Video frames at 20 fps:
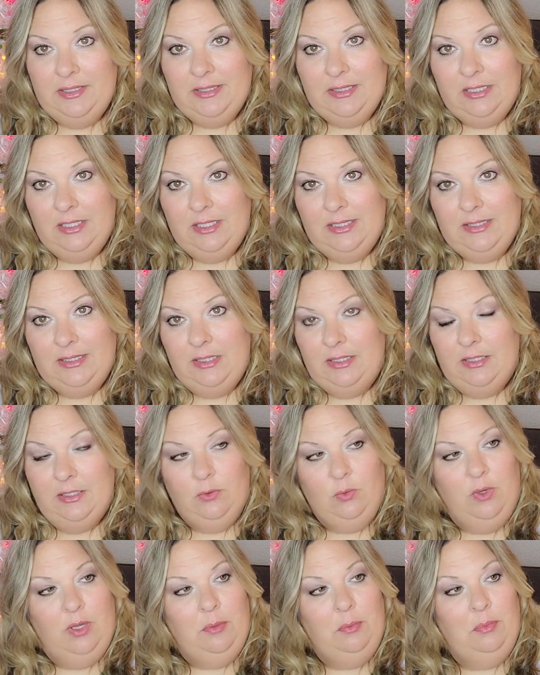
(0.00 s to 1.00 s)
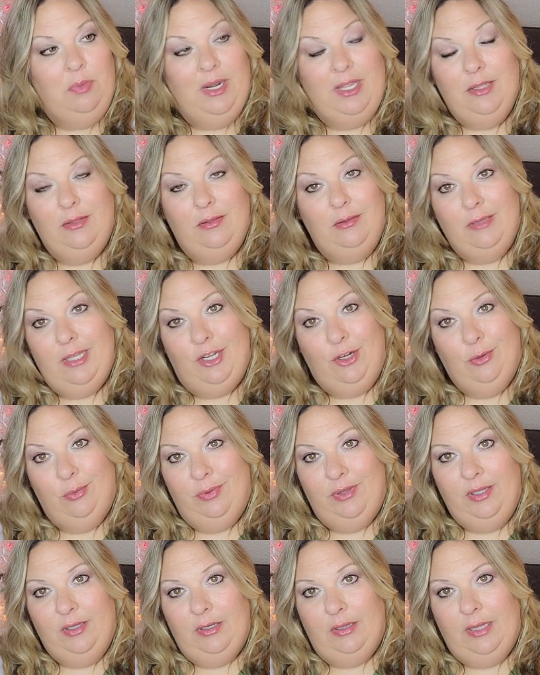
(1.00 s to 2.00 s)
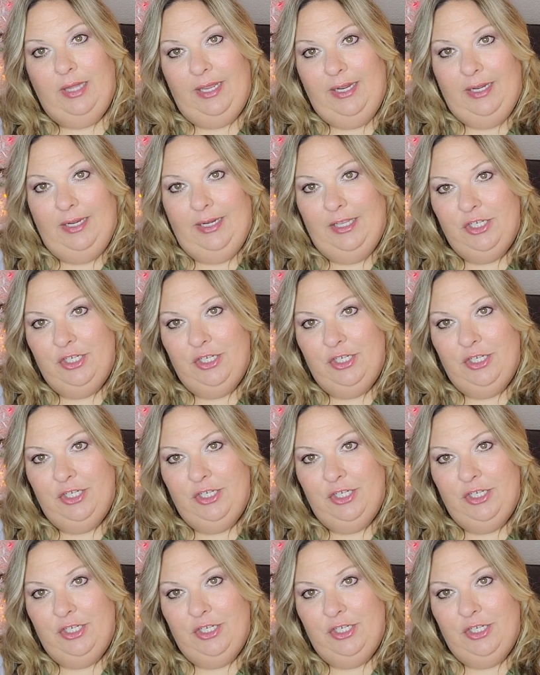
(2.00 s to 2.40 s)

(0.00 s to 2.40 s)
it's an unscented one, but I, I don't plan to light it.